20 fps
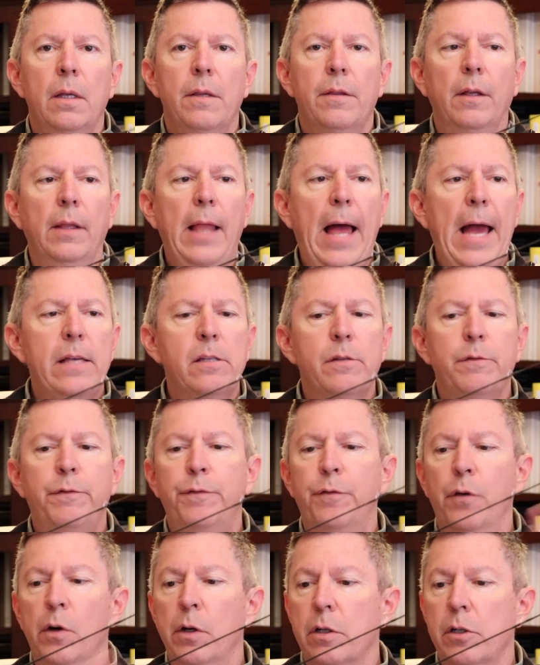The last
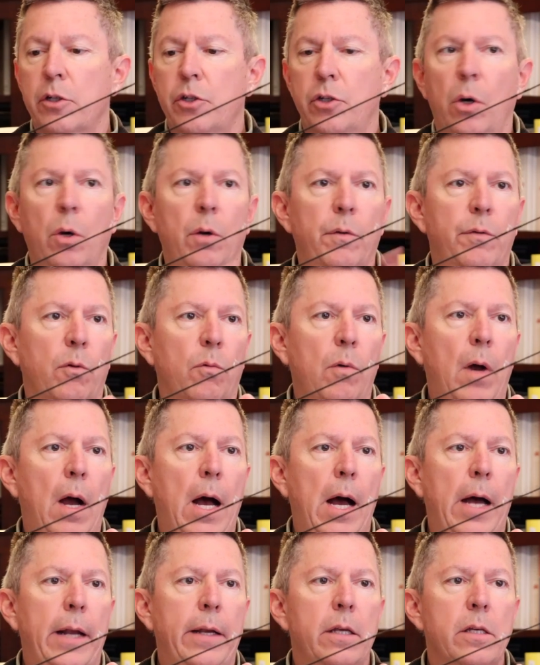foot or so of the
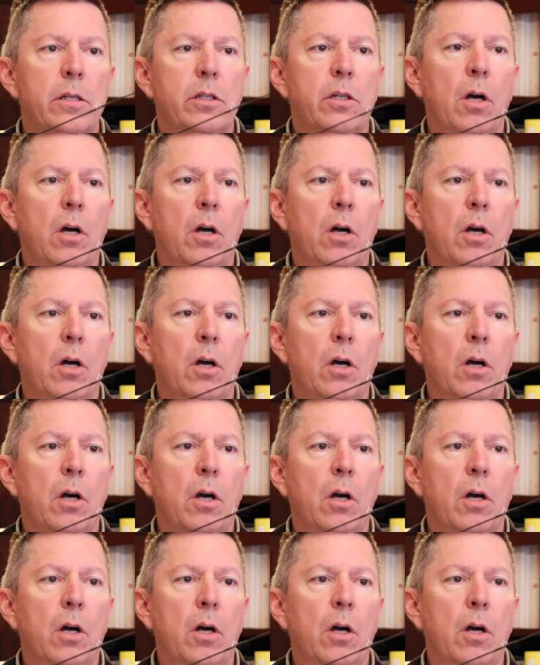rod is